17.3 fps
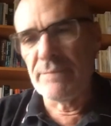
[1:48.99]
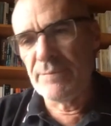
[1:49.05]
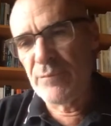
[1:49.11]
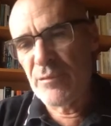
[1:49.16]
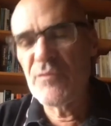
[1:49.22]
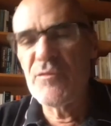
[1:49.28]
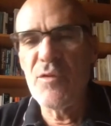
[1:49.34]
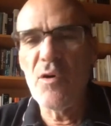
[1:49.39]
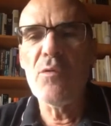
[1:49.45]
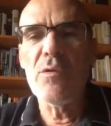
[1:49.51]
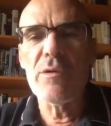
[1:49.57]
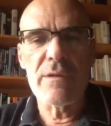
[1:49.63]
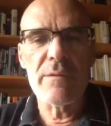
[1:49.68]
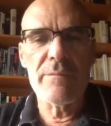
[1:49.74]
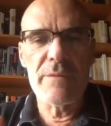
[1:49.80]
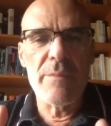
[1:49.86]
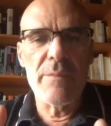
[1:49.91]
put forward
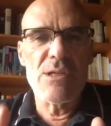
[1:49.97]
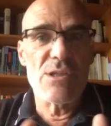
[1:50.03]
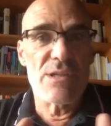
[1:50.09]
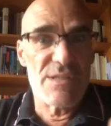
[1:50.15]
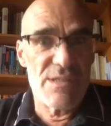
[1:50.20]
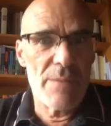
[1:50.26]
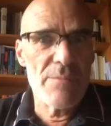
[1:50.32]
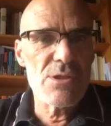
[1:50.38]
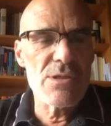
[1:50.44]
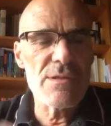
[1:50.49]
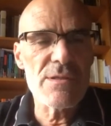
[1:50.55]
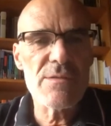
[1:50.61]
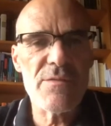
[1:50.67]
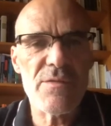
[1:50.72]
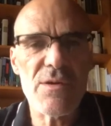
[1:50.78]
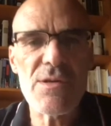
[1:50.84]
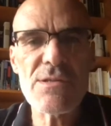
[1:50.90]
the, the major assumptions
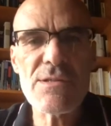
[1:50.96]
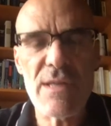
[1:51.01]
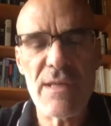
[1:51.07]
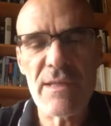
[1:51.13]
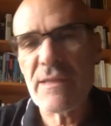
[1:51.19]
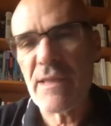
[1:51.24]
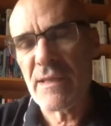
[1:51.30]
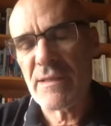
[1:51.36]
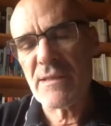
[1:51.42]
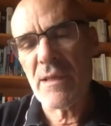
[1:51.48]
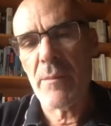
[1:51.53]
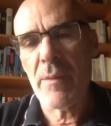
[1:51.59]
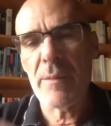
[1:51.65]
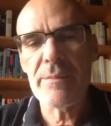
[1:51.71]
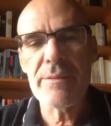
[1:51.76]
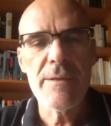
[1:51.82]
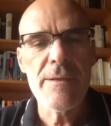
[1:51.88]
first, and then sum
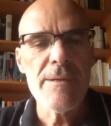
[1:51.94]
up